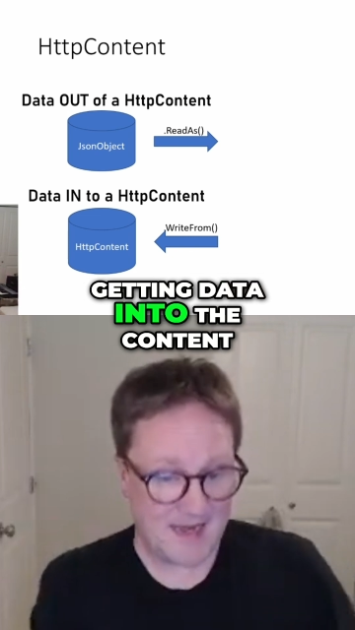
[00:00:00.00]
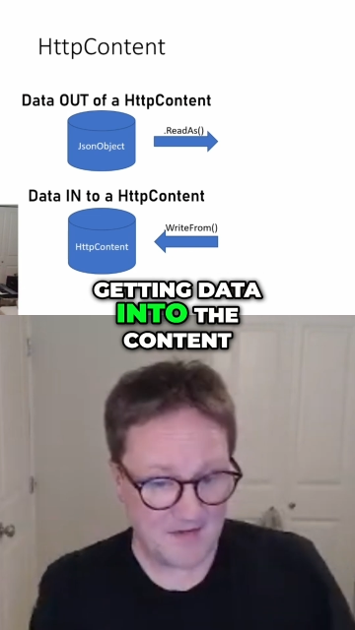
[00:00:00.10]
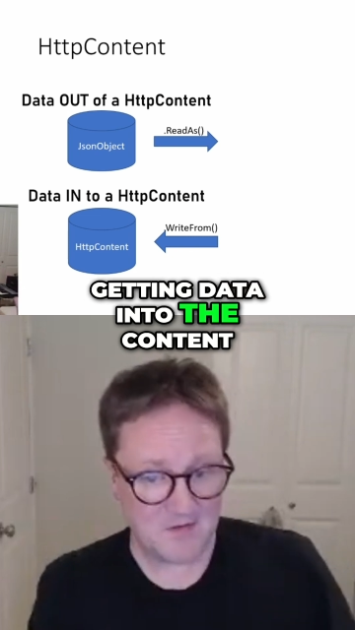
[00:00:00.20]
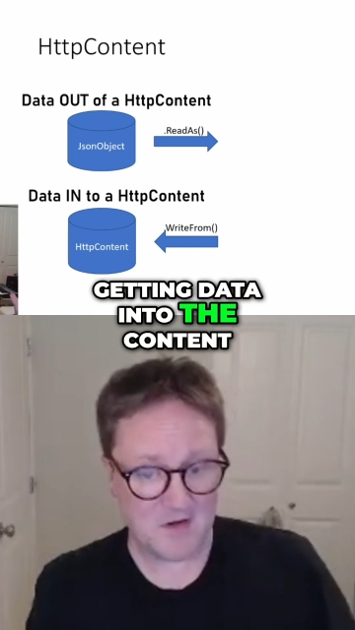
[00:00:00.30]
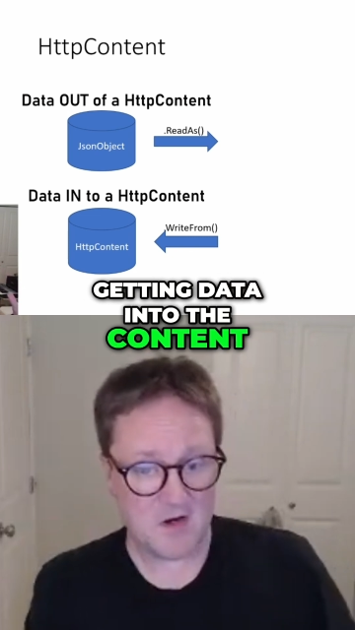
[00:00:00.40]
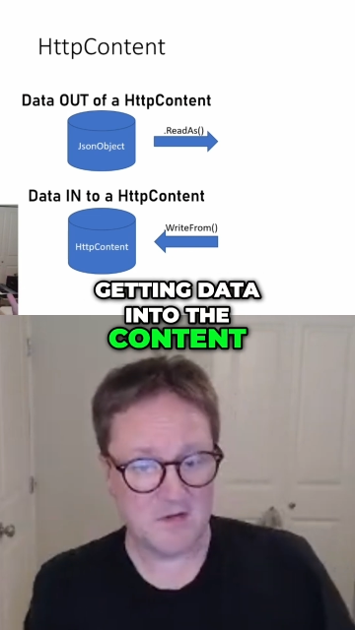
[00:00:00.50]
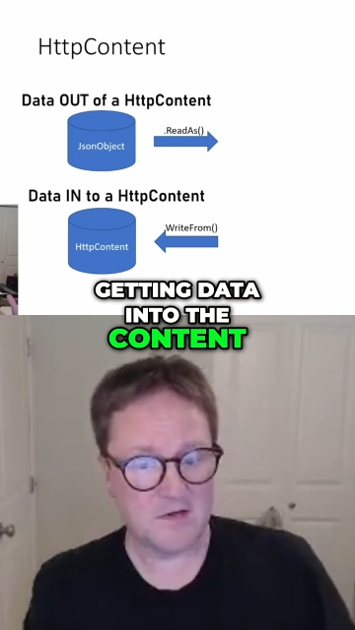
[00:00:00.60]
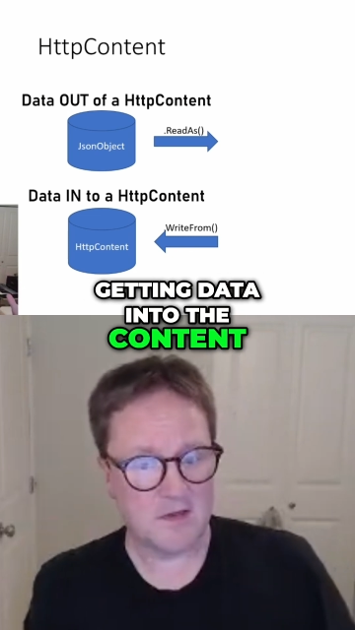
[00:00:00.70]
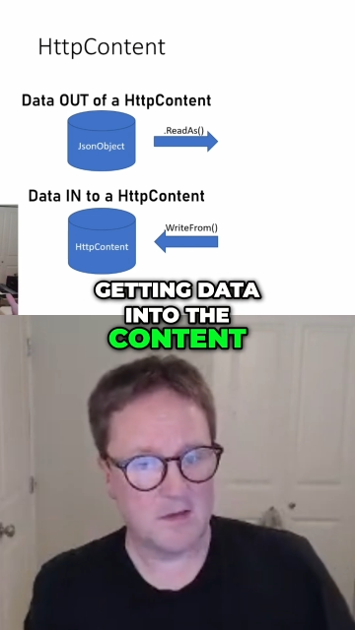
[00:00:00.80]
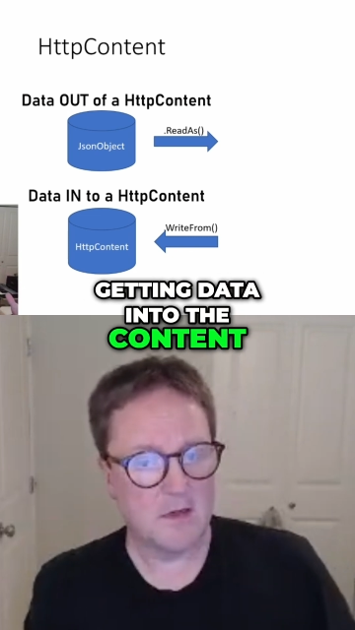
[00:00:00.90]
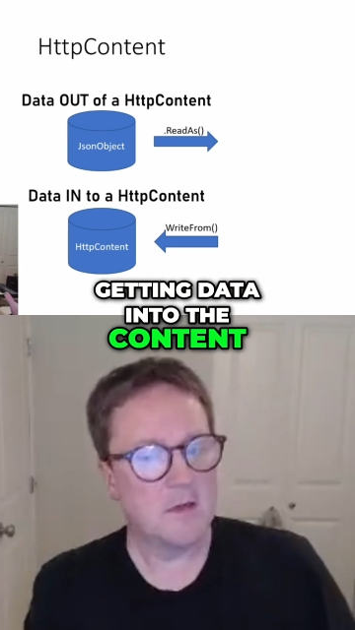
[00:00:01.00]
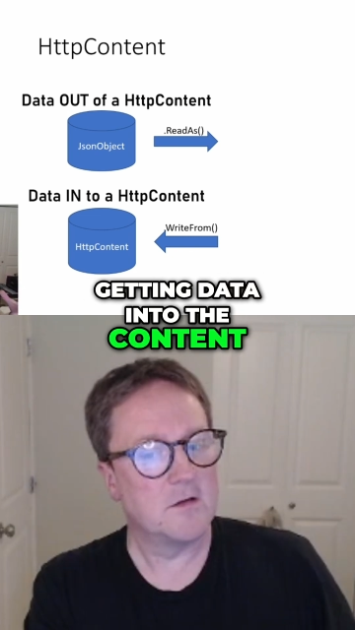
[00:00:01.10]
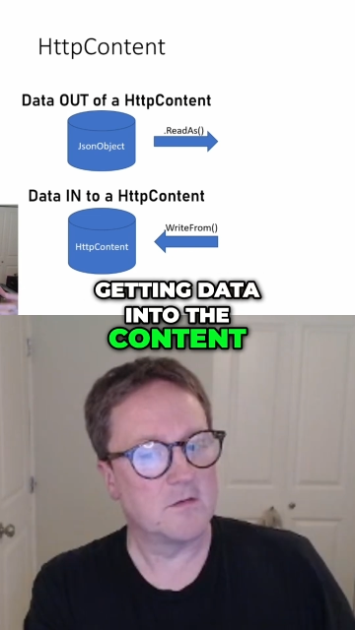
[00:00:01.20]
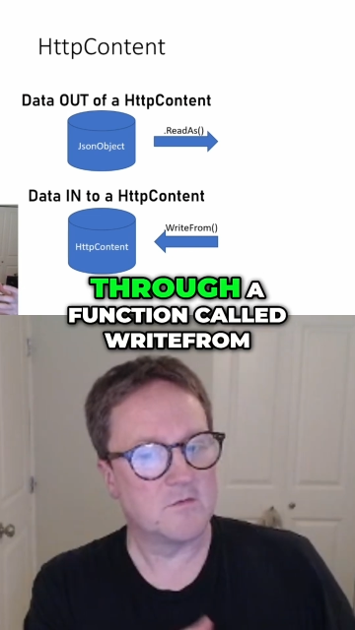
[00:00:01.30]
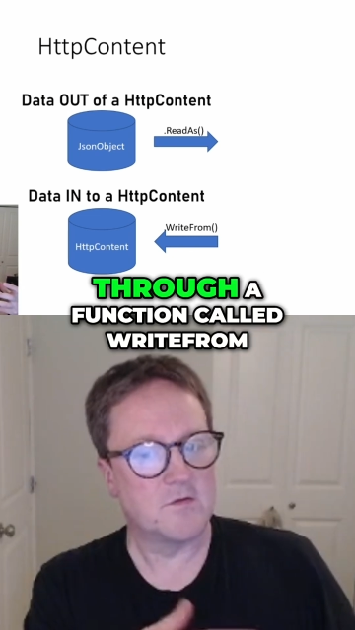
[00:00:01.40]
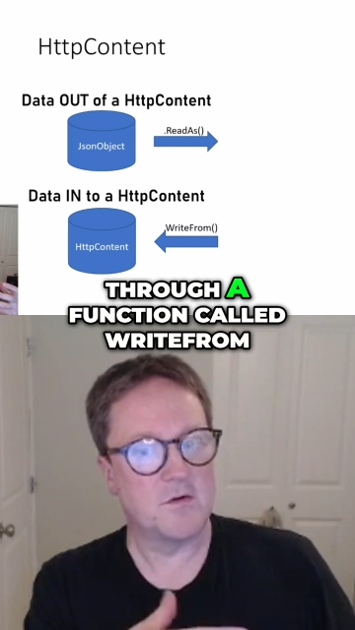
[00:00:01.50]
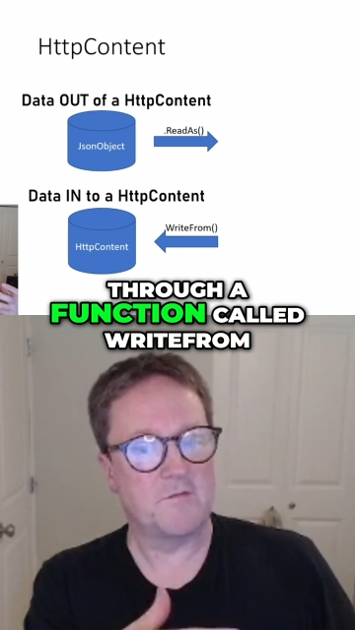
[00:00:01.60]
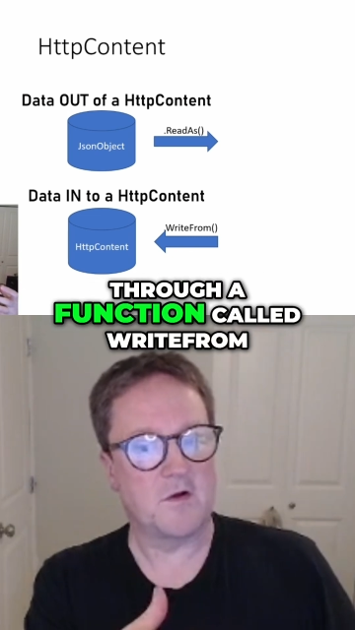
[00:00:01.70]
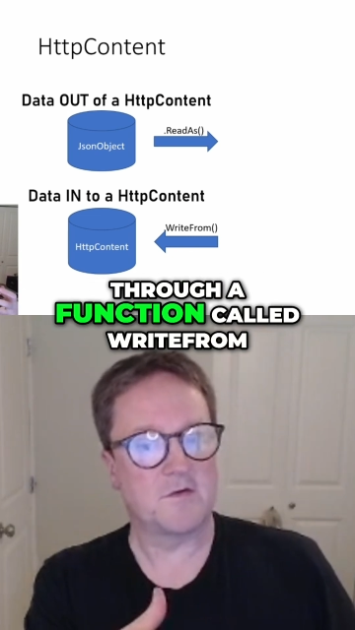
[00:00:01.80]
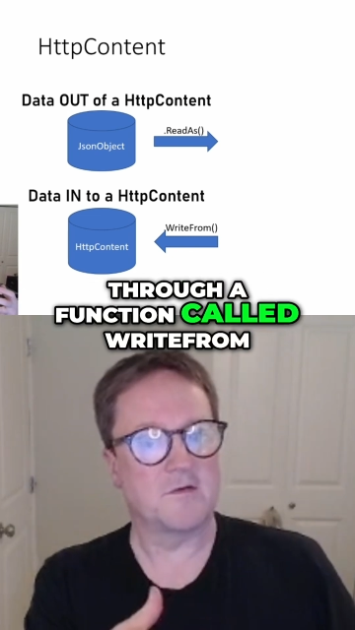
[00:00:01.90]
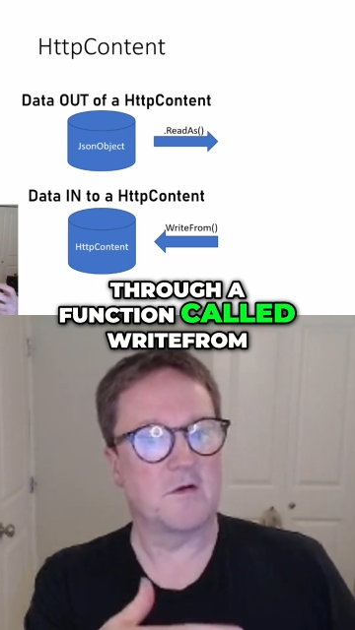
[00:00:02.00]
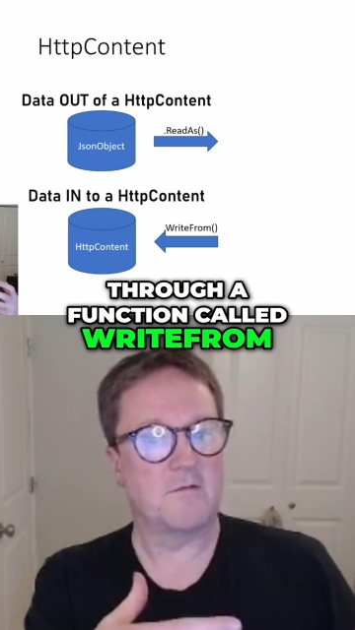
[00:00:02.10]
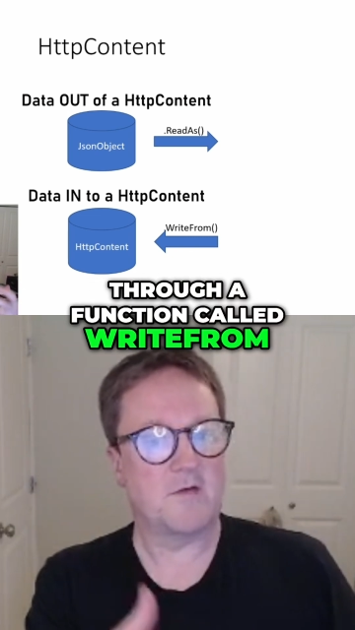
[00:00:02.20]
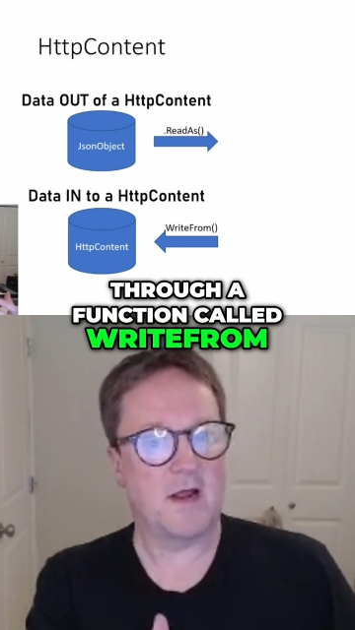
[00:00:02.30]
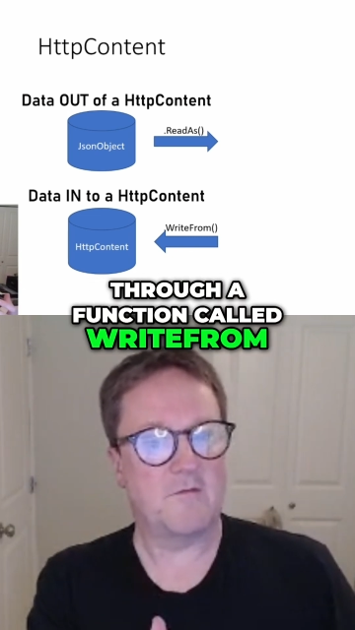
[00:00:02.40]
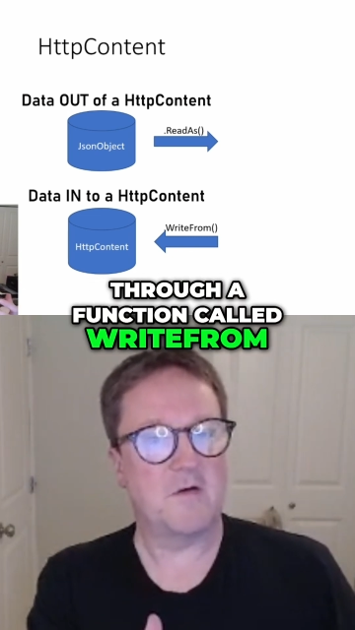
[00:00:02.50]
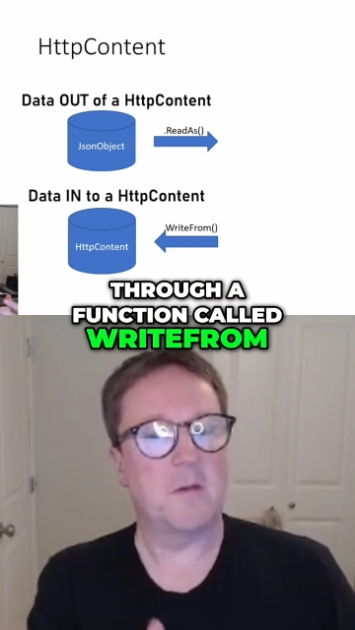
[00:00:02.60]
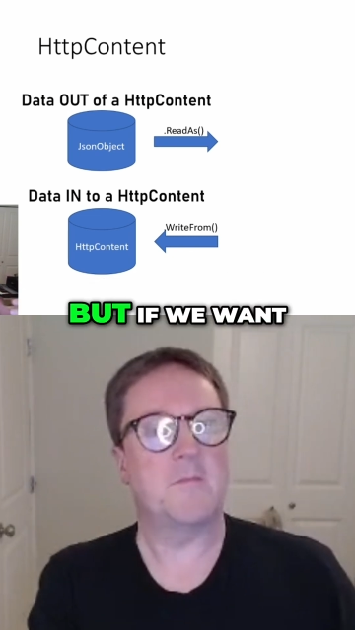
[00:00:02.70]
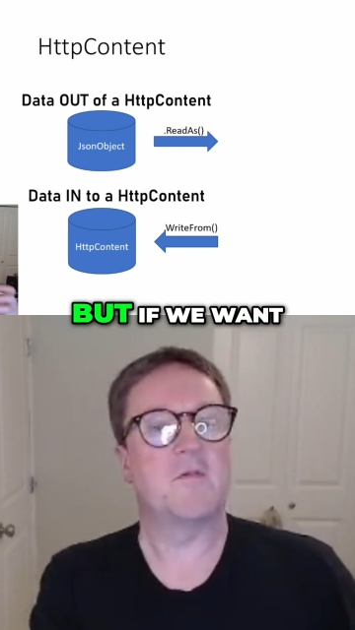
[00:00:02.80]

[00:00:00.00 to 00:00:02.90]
into the content through a function called write from.